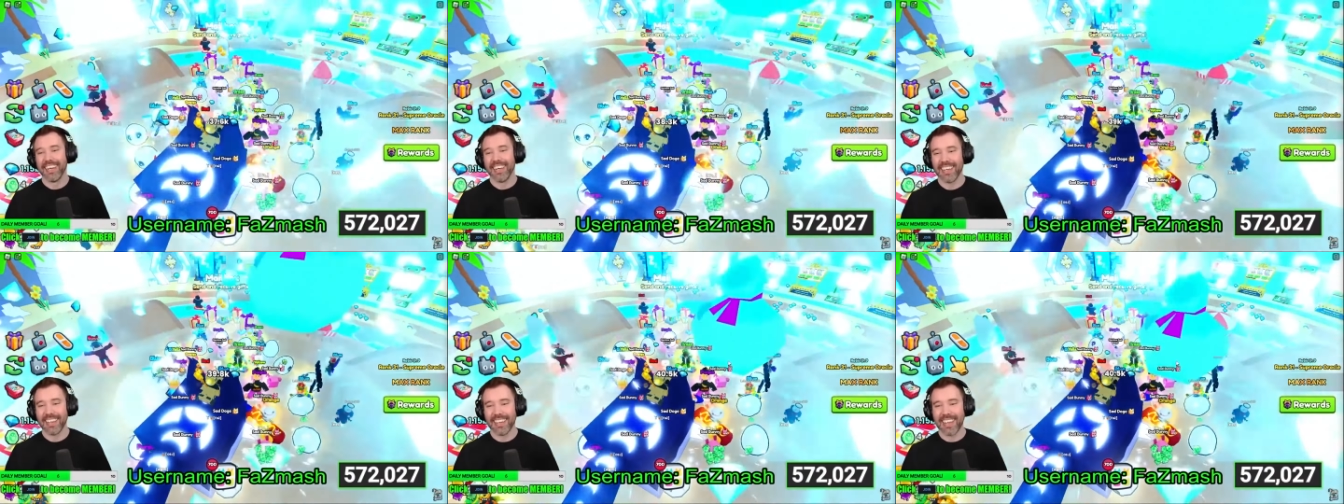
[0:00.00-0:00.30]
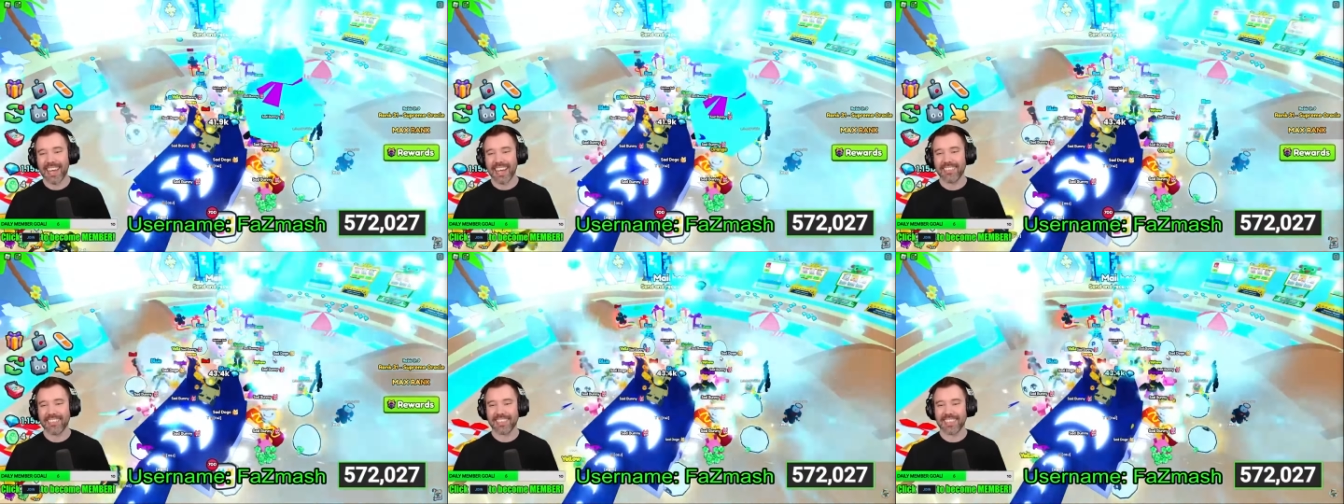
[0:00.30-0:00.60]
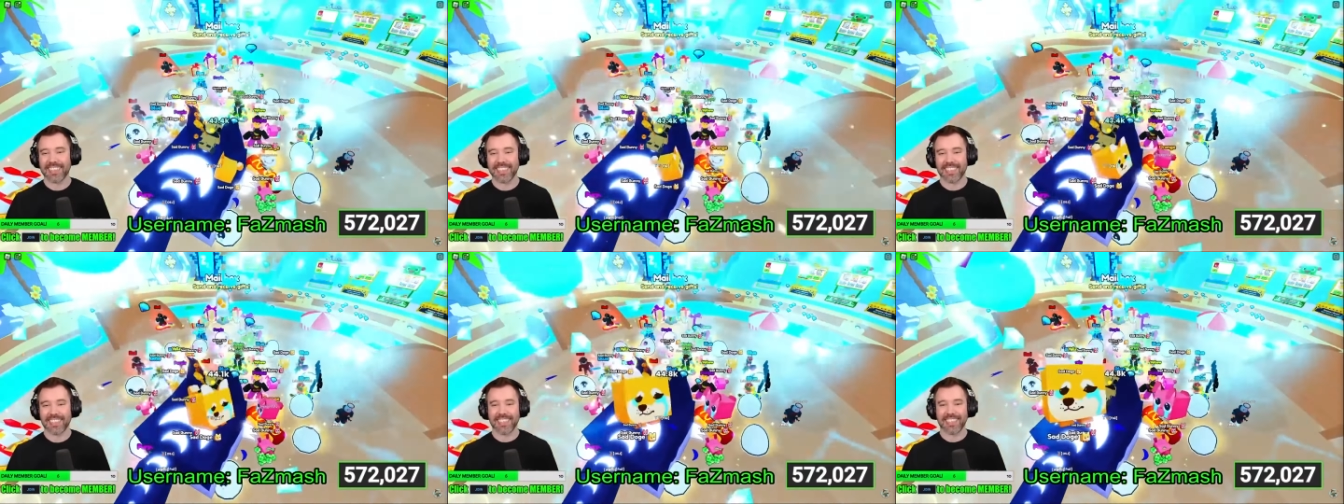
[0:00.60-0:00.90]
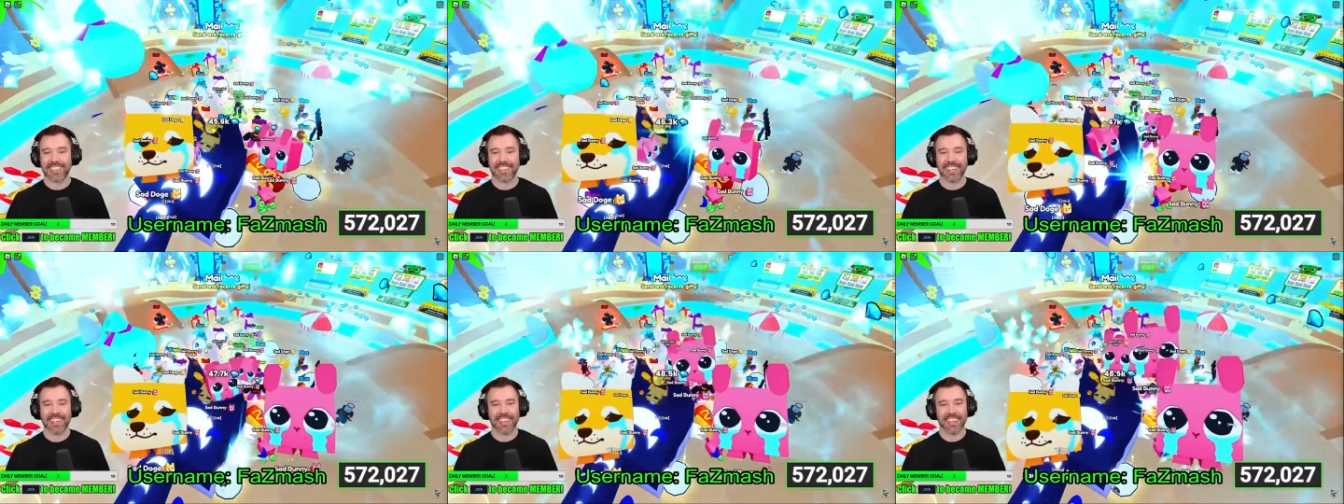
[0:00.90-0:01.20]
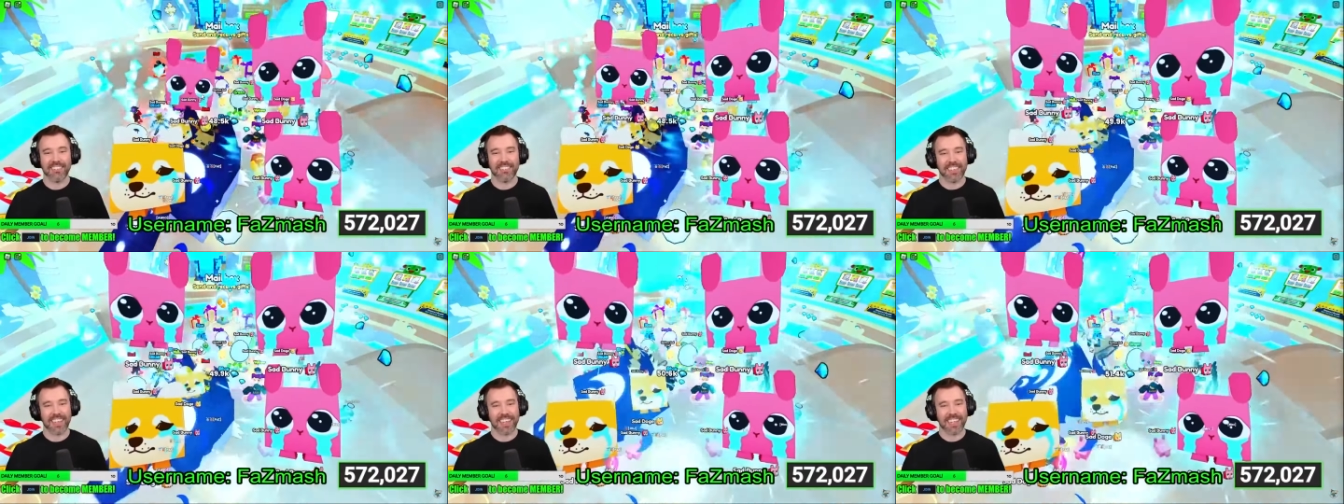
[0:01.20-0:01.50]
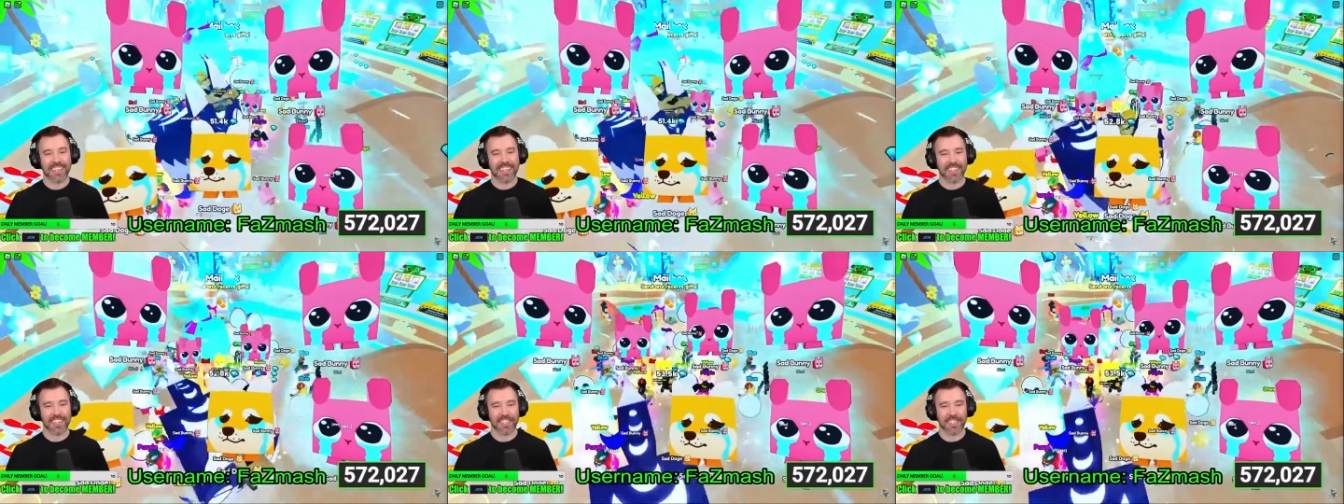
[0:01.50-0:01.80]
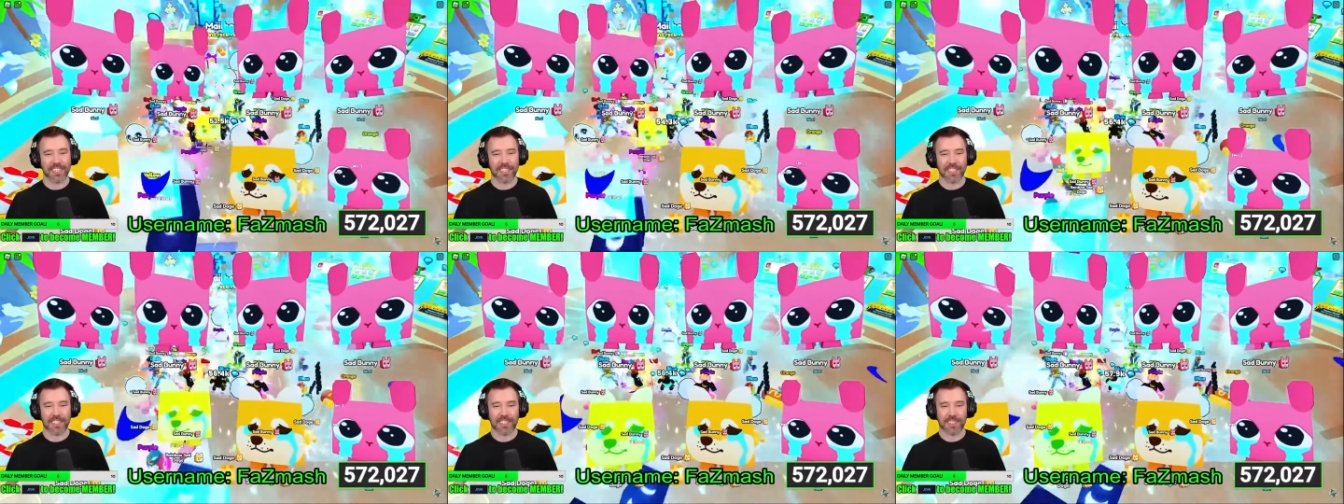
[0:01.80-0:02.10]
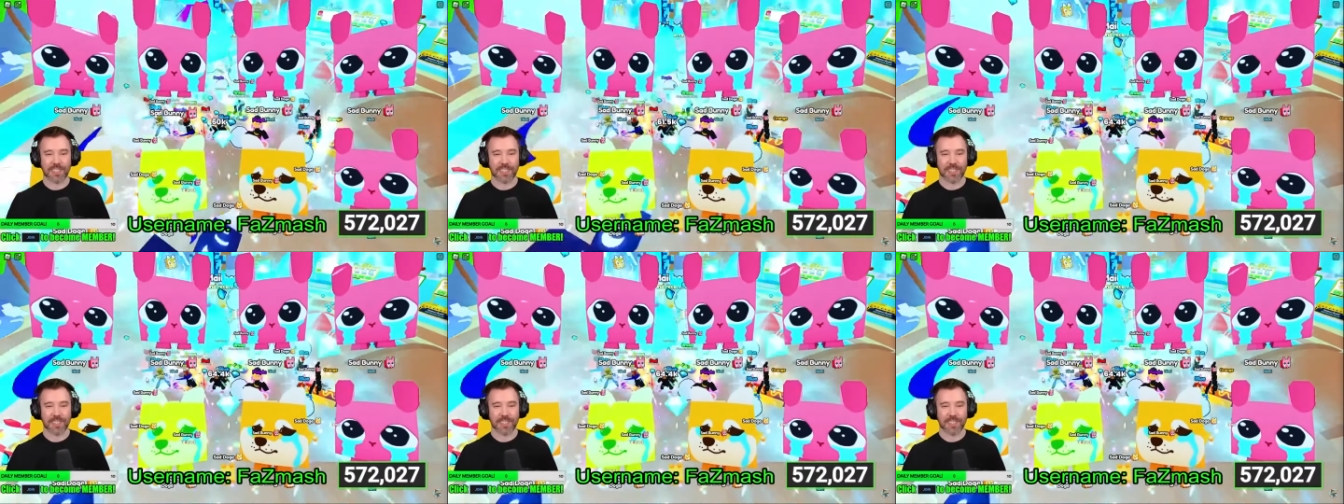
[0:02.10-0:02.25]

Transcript: That was a ton of eggs.